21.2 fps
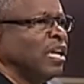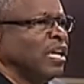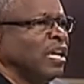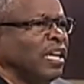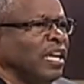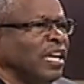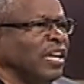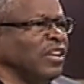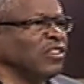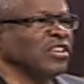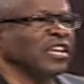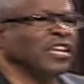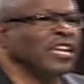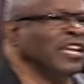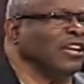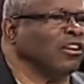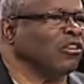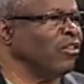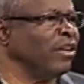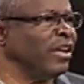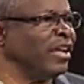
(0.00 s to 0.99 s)
He said he's
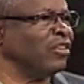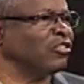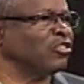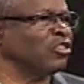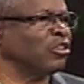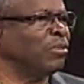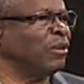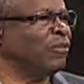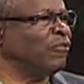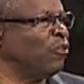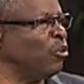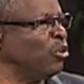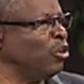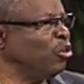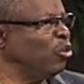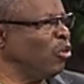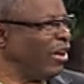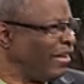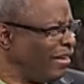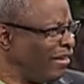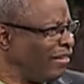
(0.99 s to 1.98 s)
going to answer before you
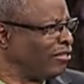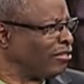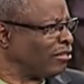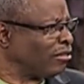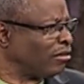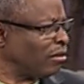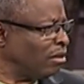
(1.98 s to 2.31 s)
ask.